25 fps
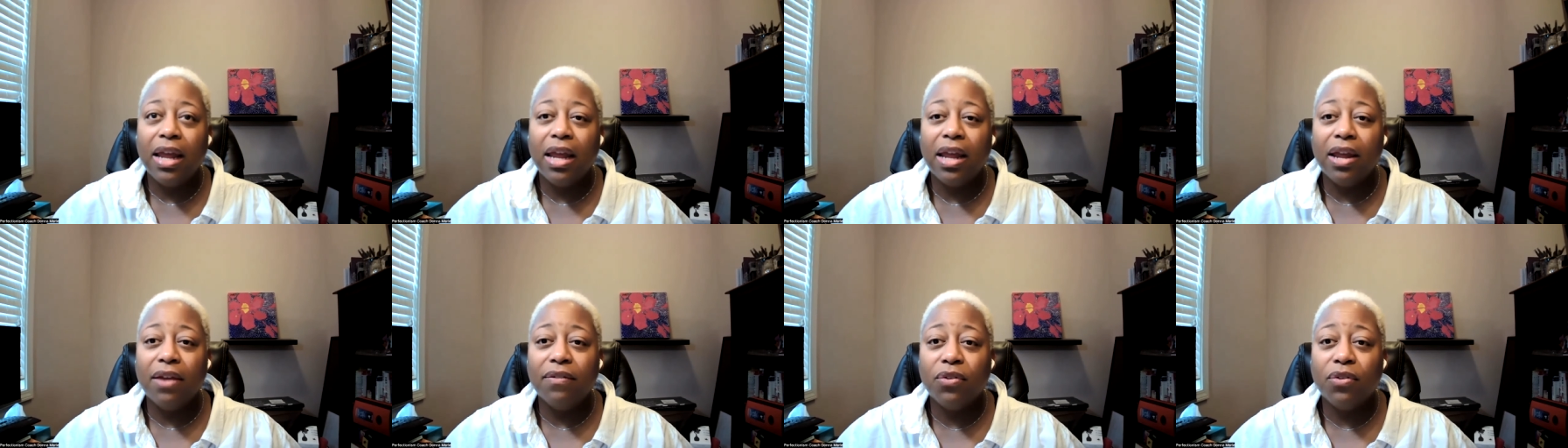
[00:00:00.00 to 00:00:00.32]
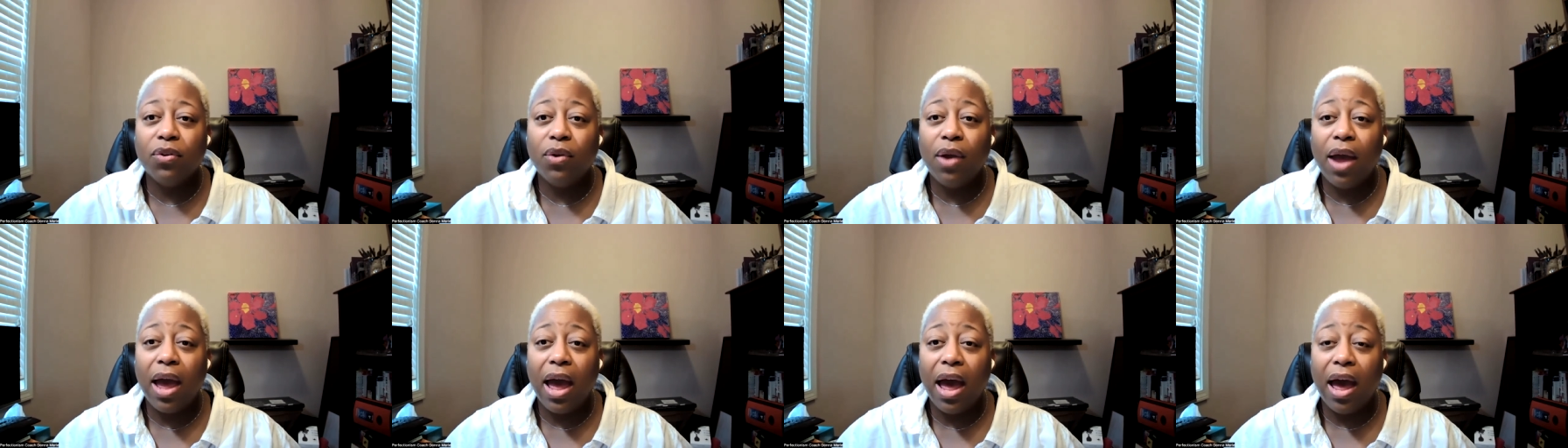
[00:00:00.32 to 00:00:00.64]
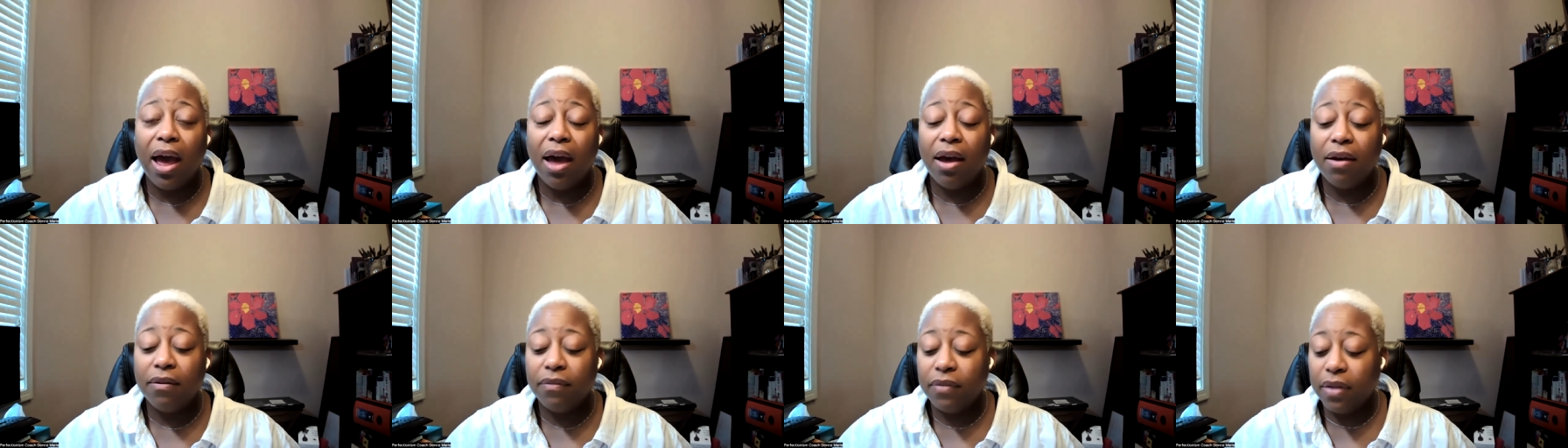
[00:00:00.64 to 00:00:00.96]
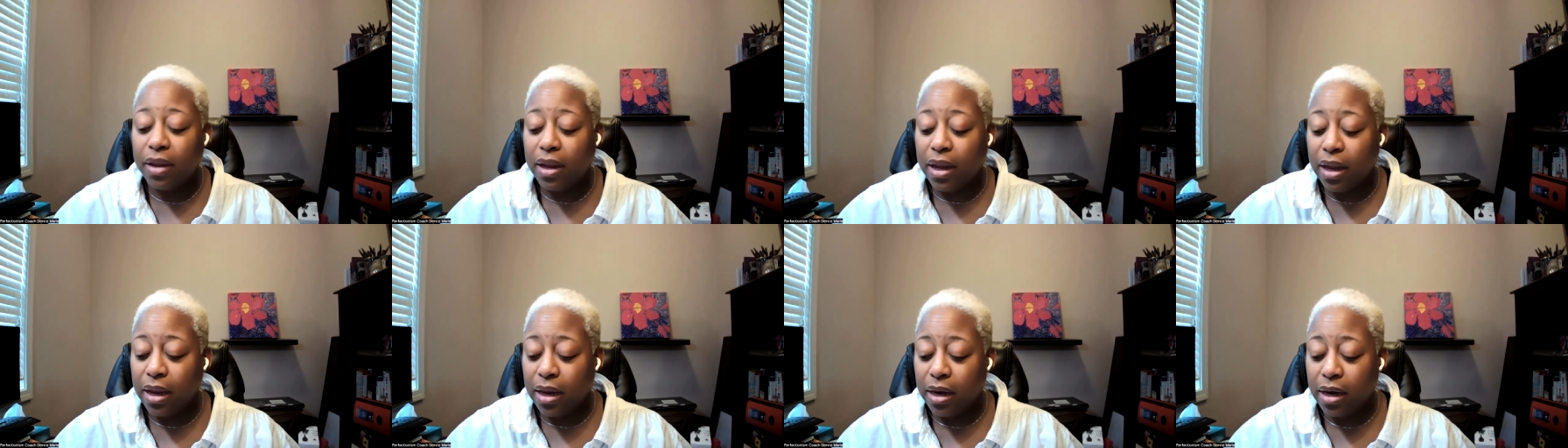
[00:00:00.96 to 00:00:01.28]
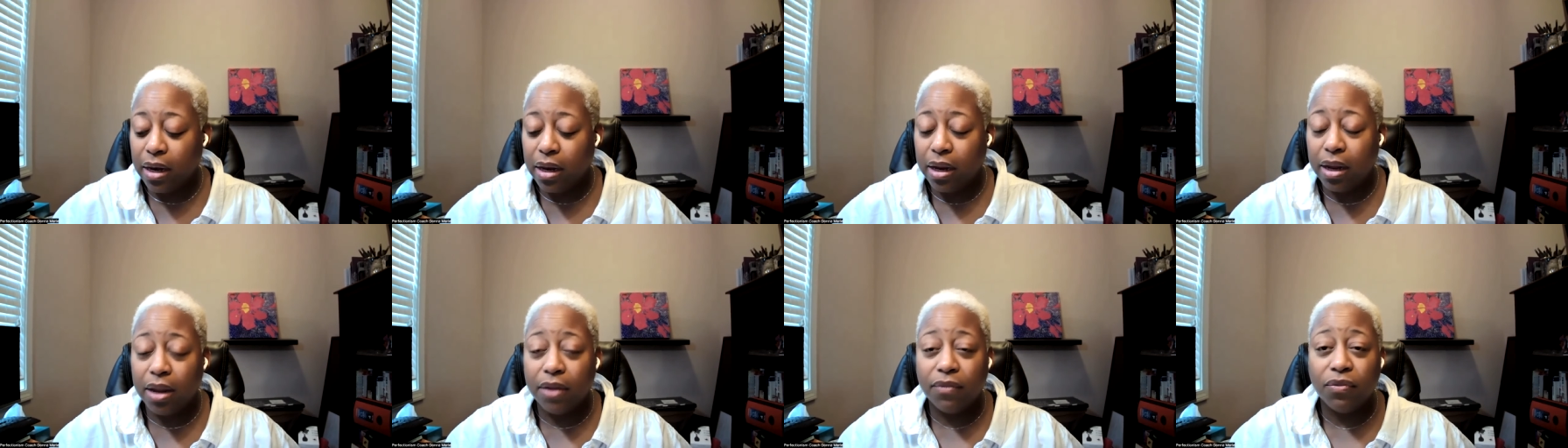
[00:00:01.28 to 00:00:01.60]
If you have
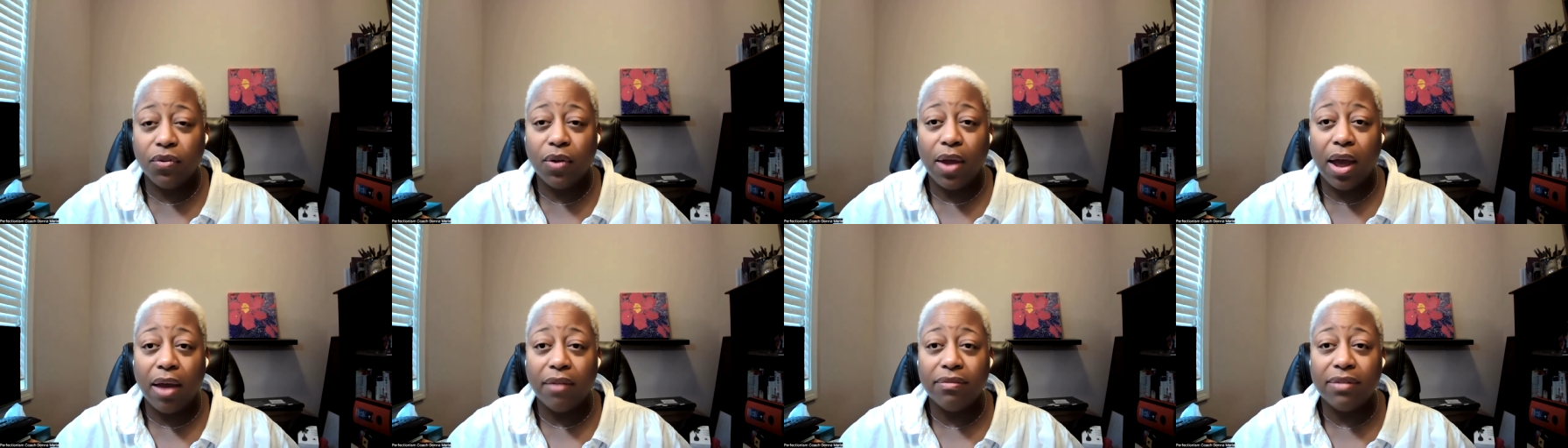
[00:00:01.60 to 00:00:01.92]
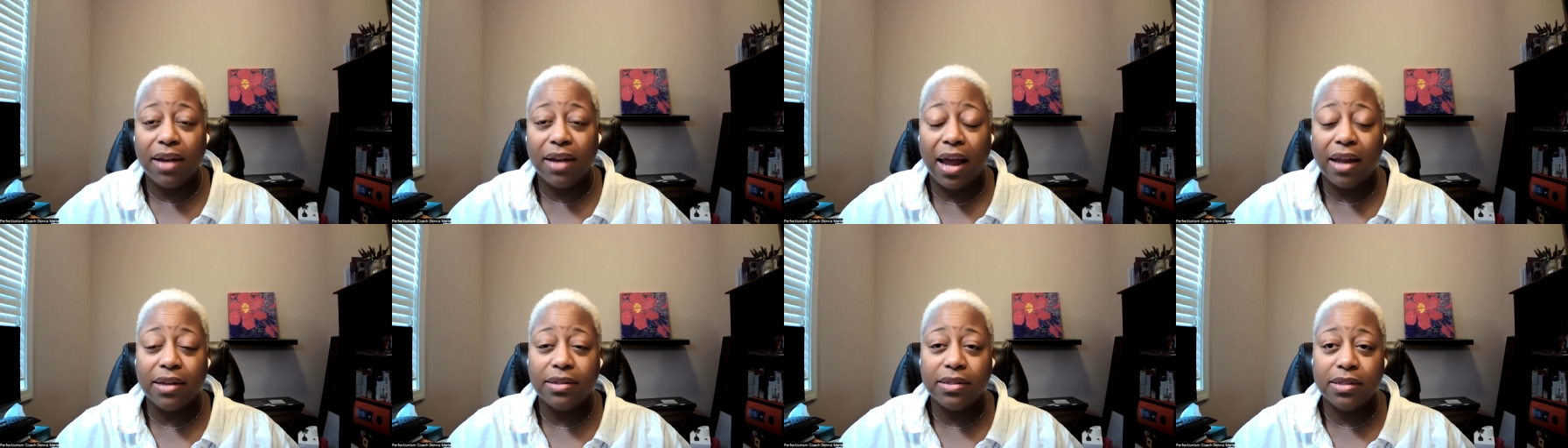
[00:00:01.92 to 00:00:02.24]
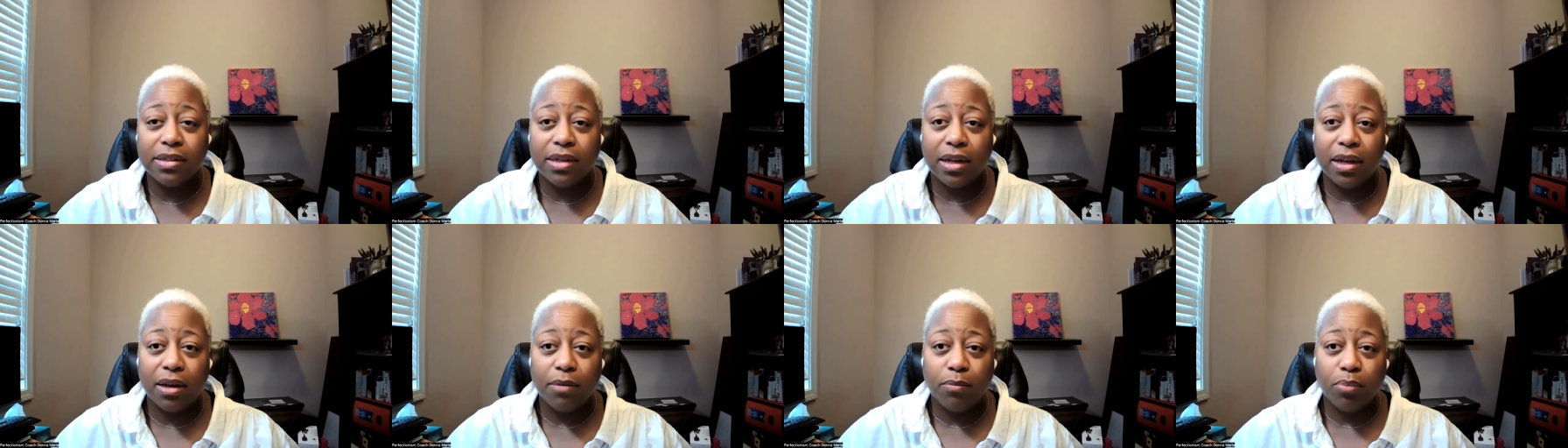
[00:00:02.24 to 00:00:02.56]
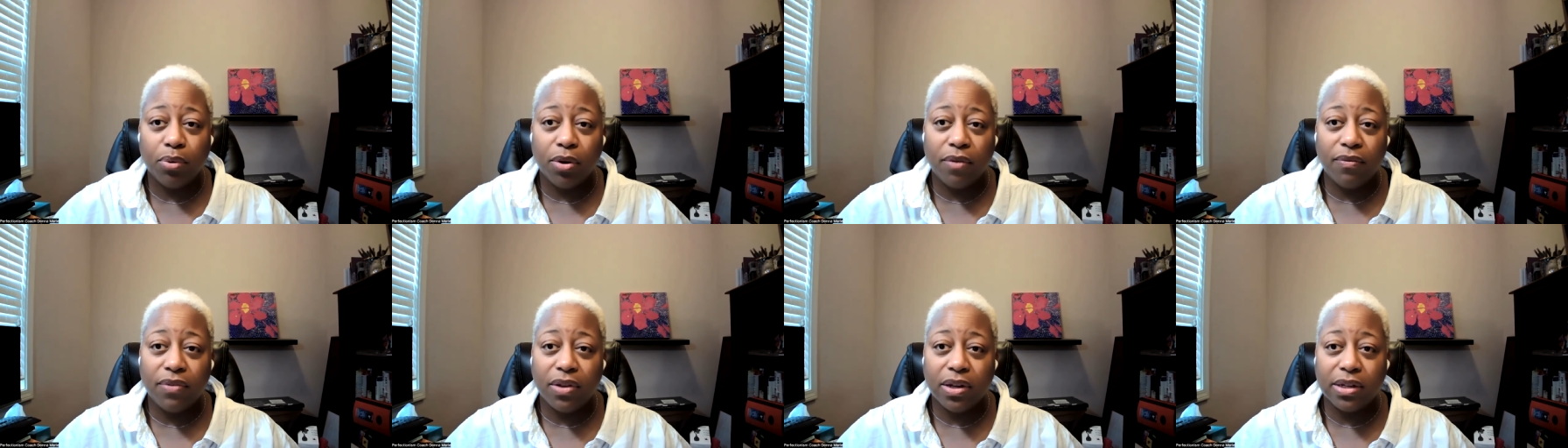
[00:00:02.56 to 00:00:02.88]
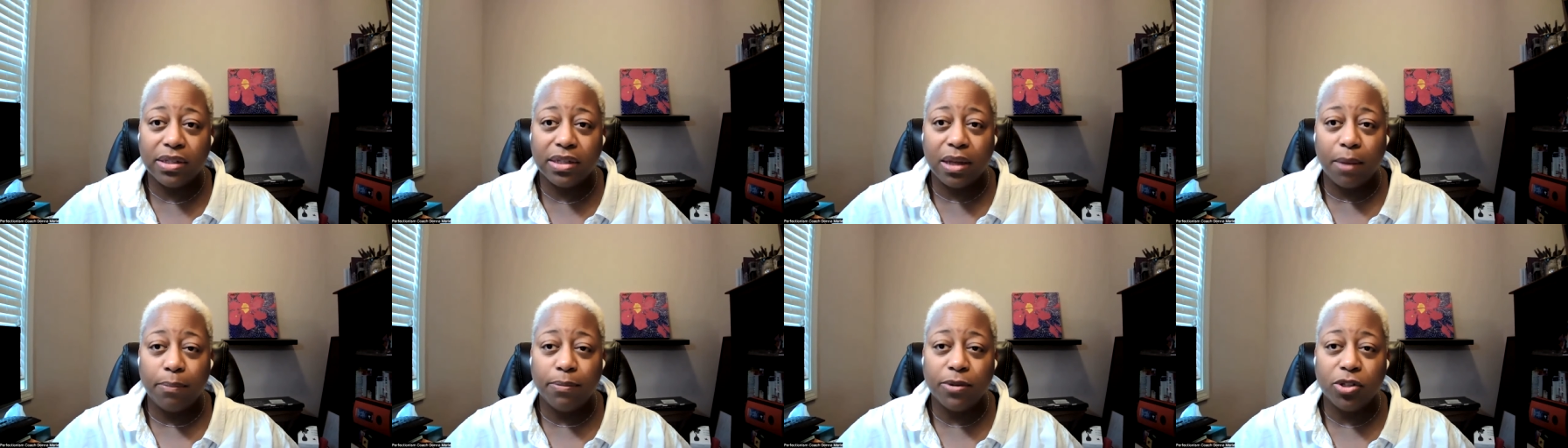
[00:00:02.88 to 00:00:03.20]
any, if you have not seen
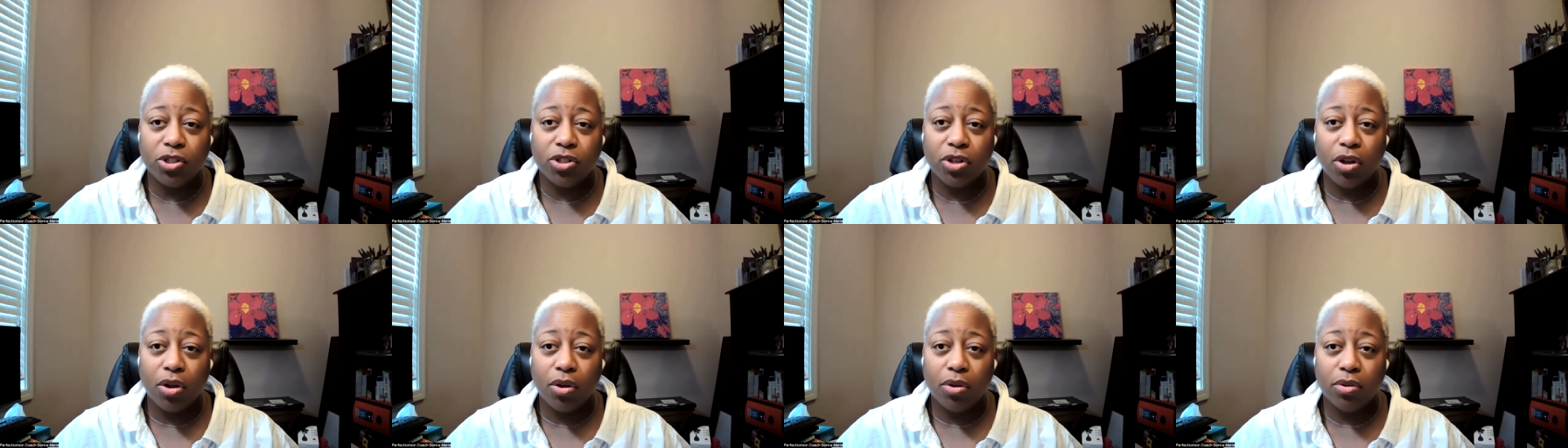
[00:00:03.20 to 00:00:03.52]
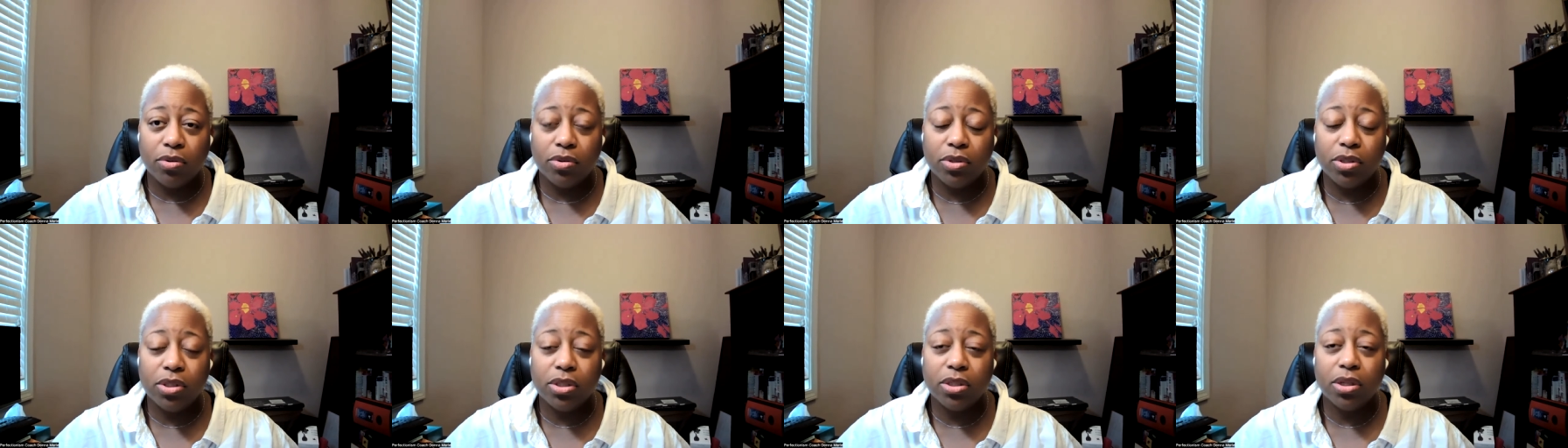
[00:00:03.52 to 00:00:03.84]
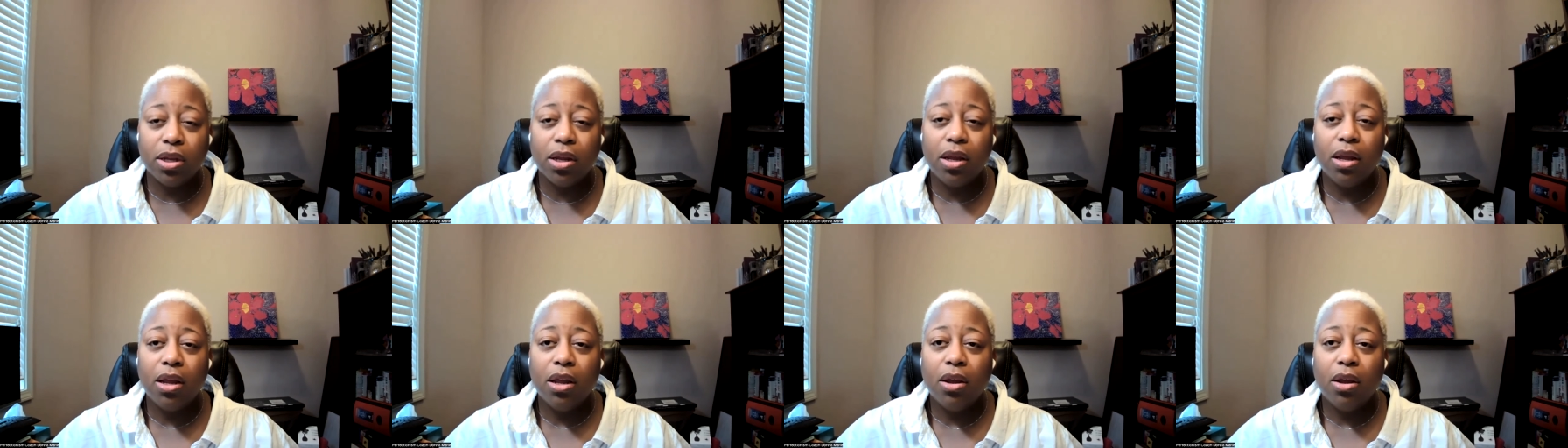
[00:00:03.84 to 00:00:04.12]
previous episodes